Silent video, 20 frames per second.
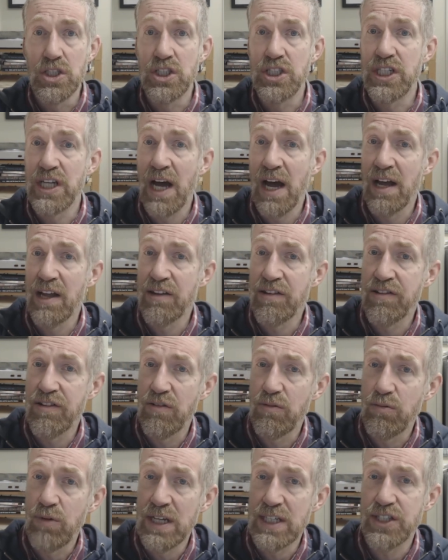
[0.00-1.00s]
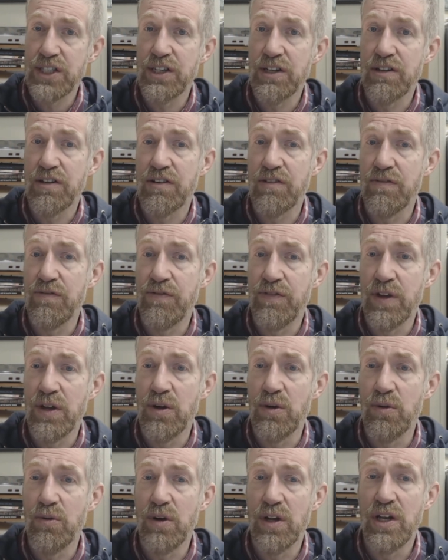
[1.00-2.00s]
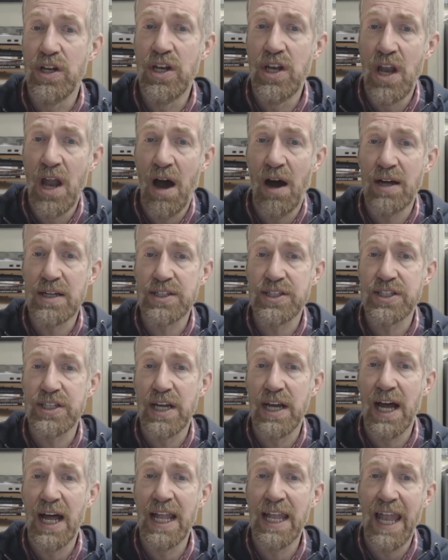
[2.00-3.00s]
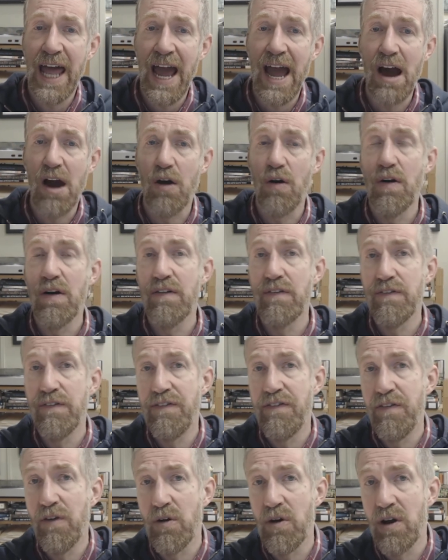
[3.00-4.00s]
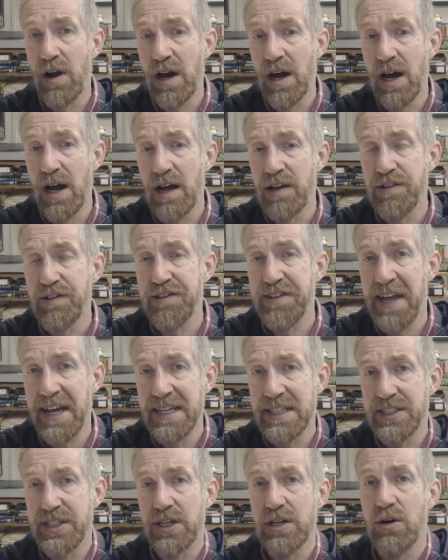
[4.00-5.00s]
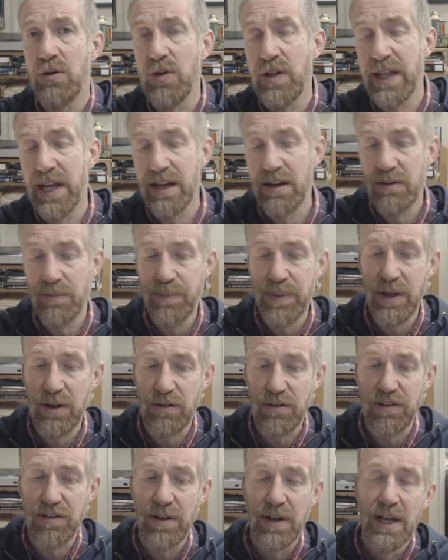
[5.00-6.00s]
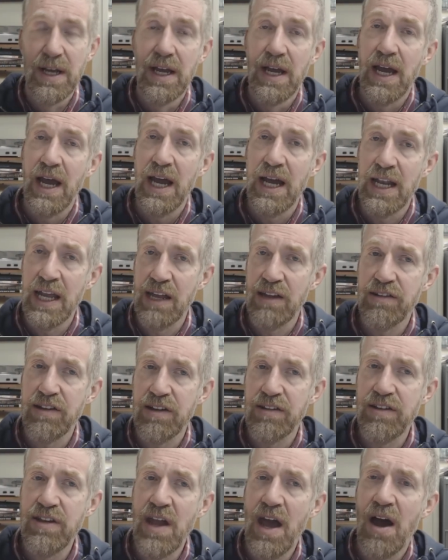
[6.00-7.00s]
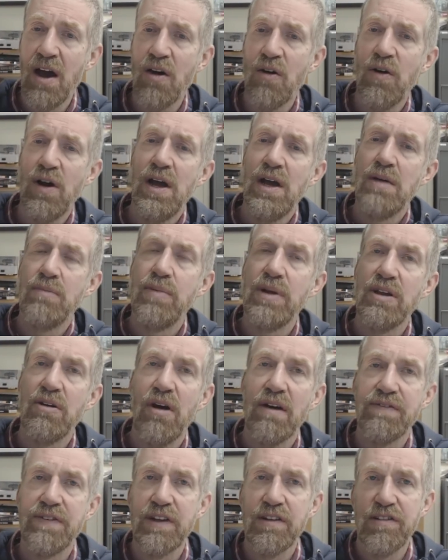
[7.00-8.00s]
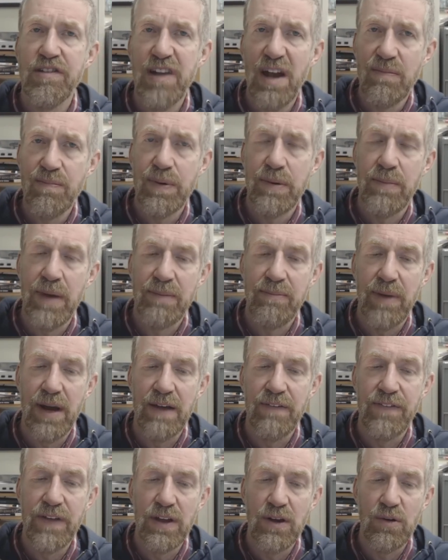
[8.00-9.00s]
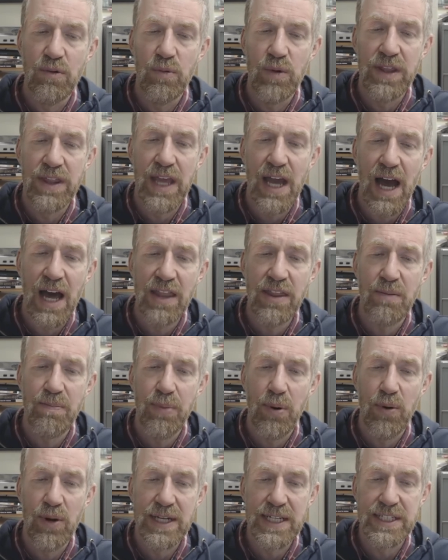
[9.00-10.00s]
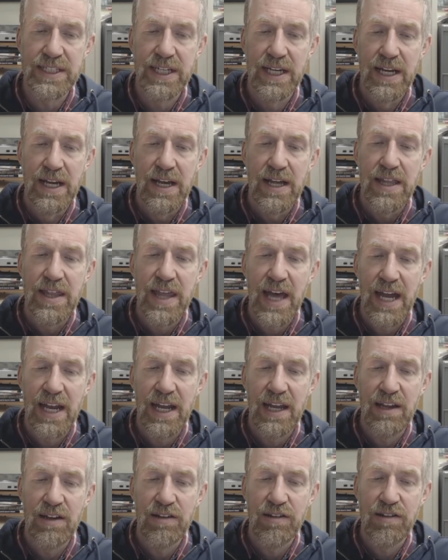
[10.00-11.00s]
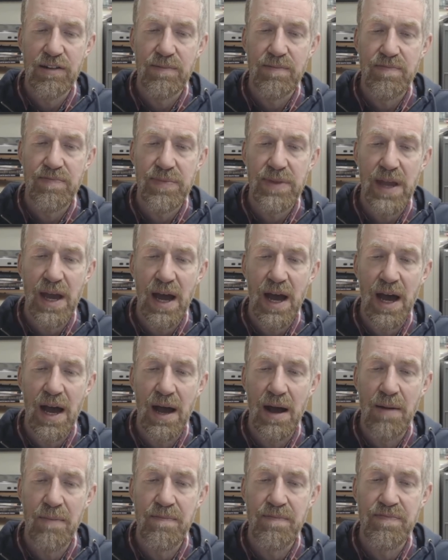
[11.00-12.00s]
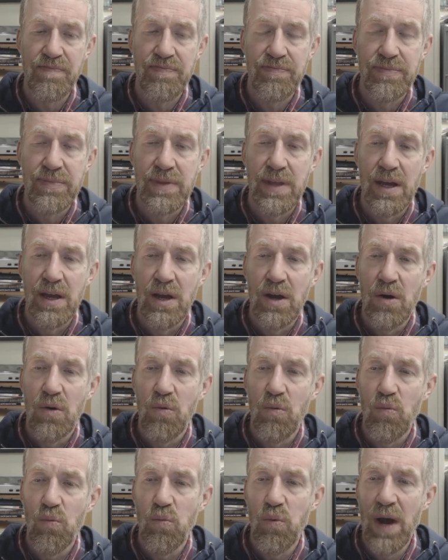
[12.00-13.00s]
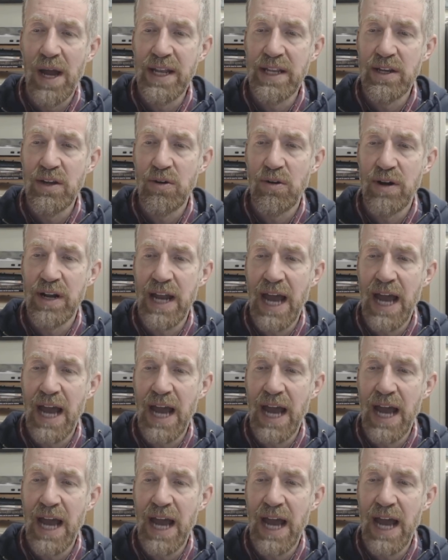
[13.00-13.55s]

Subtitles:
does Richard's view not allow for a state to call that abuse? And he says, no, but you have to supplement my view with the other point, that is, when you're an